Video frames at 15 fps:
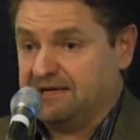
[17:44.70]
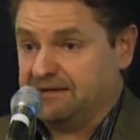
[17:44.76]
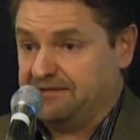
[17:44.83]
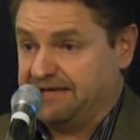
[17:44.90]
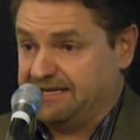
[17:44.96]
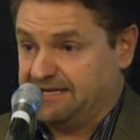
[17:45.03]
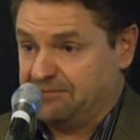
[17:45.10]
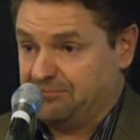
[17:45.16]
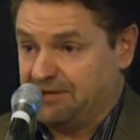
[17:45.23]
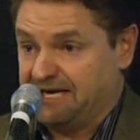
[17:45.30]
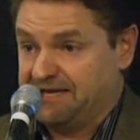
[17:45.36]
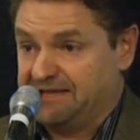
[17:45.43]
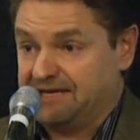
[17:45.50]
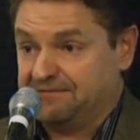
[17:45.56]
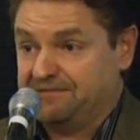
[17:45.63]
They can
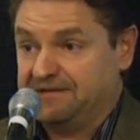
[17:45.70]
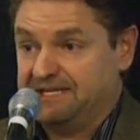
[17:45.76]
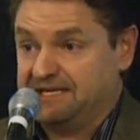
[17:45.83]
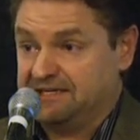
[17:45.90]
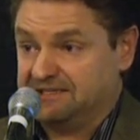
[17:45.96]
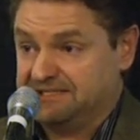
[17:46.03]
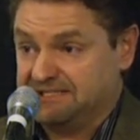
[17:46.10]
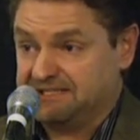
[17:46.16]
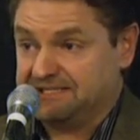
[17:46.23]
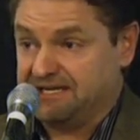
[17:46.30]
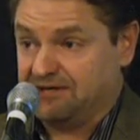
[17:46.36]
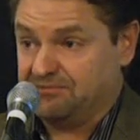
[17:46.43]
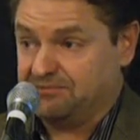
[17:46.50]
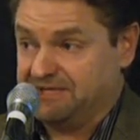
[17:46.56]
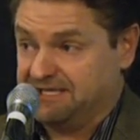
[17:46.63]
buy that feed at a
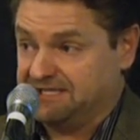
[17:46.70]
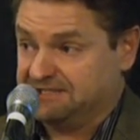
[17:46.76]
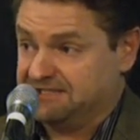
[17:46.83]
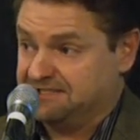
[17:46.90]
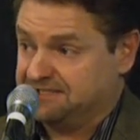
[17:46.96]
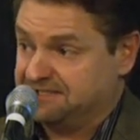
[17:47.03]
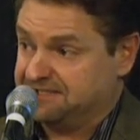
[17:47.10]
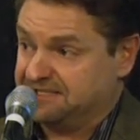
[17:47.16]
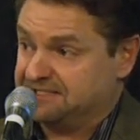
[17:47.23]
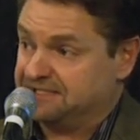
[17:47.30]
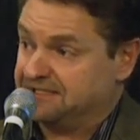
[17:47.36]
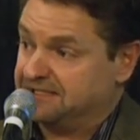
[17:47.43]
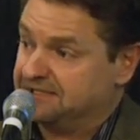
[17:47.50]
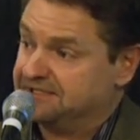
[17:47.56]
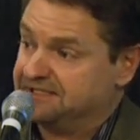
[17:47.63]
discount because it is such
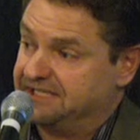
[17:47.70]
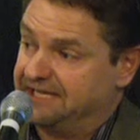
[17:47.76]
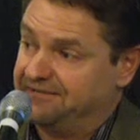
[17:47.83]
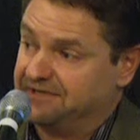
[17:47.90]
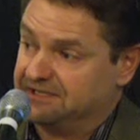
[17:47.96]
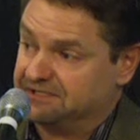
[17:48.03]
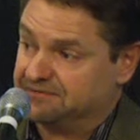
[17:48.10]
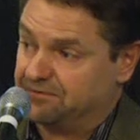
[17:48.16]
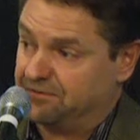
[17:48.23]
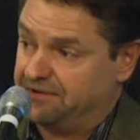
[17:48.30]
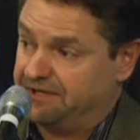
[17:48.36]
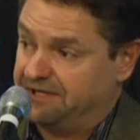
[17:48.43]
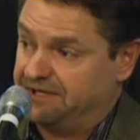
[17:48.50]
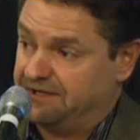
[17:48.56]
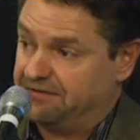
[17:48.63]
a savings for
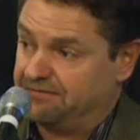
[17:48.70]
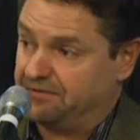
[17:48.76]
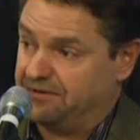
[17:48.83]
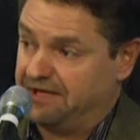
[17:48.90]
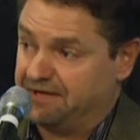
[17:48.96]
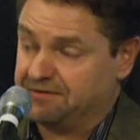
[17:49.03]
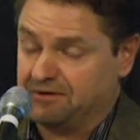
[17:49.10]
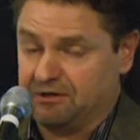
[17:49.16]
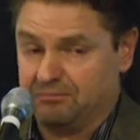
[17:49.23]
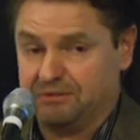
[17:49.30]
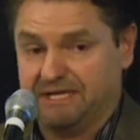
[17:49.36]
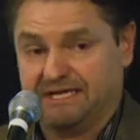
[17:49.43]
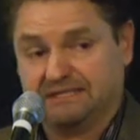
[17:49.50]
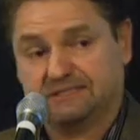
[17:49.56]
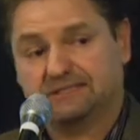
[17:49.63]
the ethanol
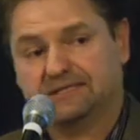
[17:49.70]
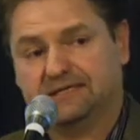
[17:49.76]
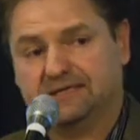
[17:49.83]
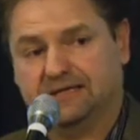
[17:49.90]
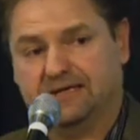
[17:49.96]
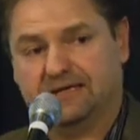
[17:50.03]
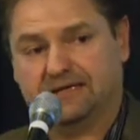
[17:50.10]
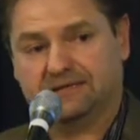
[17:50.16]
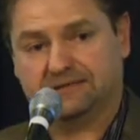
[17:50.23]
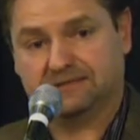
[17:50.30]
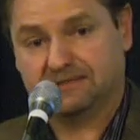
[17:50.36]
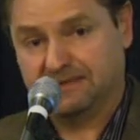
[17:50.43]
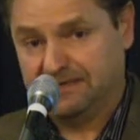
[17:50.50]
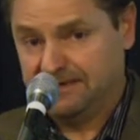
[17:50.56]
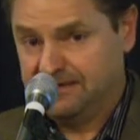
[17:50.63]
plant, and
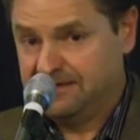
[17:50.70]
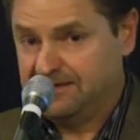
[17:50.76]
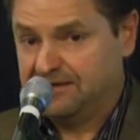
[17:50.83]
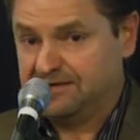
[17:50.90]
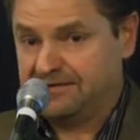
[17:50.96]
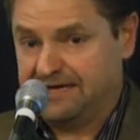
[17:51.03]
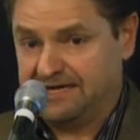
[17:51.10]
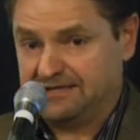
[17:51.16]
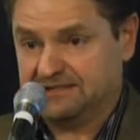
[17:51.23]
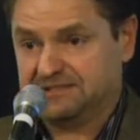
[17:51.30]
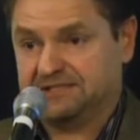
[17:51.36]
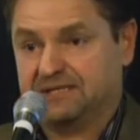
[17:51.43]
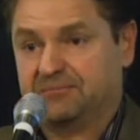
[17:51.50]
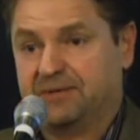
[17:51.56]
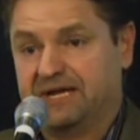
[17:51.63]
that is
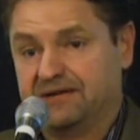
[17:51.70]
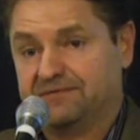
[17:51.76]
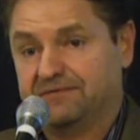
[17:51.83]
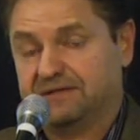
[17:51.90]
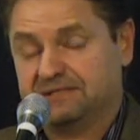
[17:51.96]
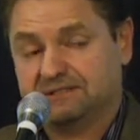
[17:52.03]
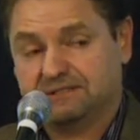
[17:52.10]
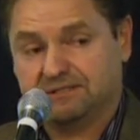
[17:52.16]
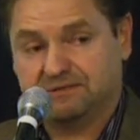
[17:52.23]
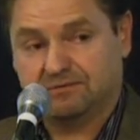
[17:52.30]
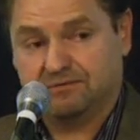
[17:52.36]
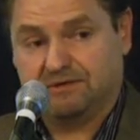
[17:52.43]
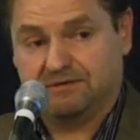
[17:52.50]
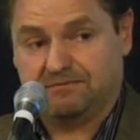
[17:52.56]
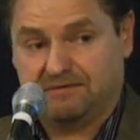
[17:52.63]
a benefit
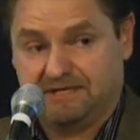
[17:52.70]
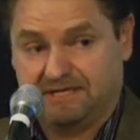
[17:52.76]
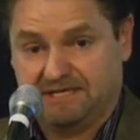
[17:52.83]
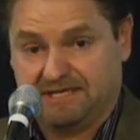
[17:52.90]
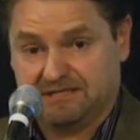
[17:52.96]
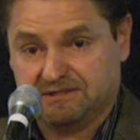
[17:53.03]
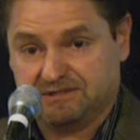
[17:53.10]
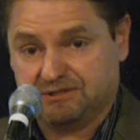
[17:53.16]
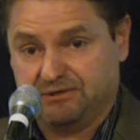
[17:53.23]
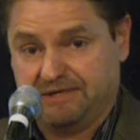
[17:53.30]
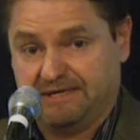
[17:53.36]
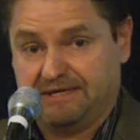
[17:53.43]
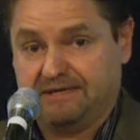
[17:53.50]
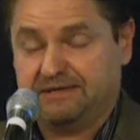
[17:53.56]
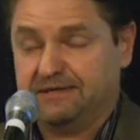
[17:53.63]
to the feeding
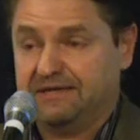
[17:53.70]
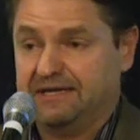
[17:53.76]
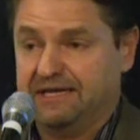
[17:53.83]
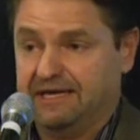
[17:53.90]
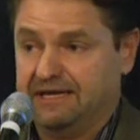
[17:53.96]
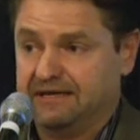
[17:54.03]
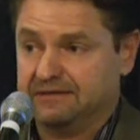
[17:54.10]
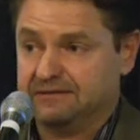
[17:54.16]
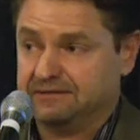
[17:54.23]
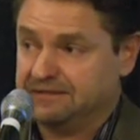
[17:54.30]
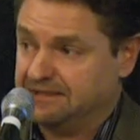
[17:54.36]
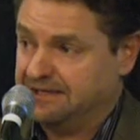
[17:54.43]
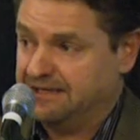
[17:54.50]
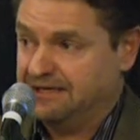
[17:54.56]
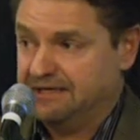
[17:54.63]
industry, and
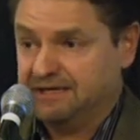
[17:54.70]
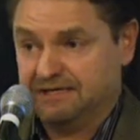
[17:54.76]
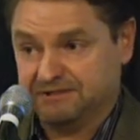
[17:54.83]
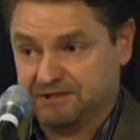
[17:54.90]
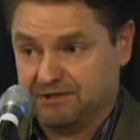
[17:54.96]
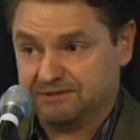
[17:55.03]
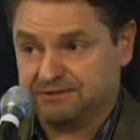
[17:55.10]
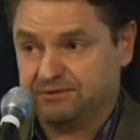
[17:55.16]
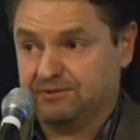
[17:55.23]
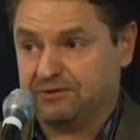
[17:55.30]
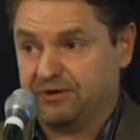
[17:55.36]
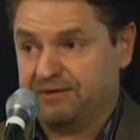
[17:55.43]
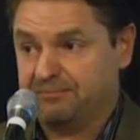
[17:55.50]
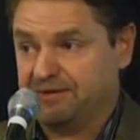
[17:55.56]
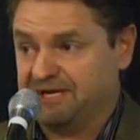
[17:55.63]
it is also a
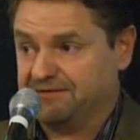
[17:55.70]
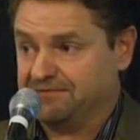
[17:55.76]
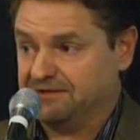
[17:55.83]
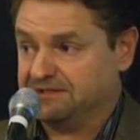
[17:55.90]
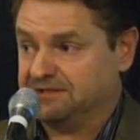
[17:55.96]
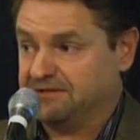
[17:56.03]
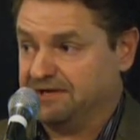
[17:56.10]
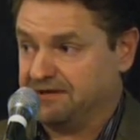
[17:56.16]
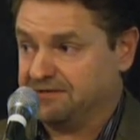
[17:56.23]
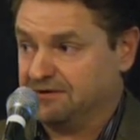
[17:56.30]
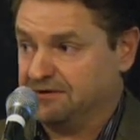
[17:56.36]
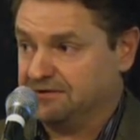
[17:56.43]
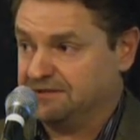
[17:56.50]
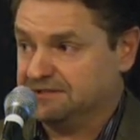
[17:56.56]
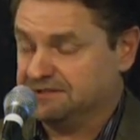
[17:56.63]
great benefit to the
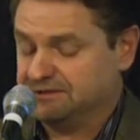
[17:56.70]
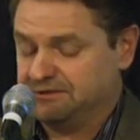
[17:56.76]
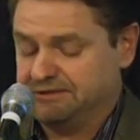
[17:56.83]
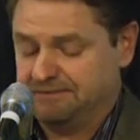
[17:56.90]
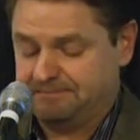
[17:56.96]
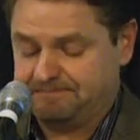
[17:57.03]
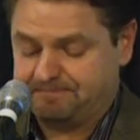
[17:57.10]
ethanol industry.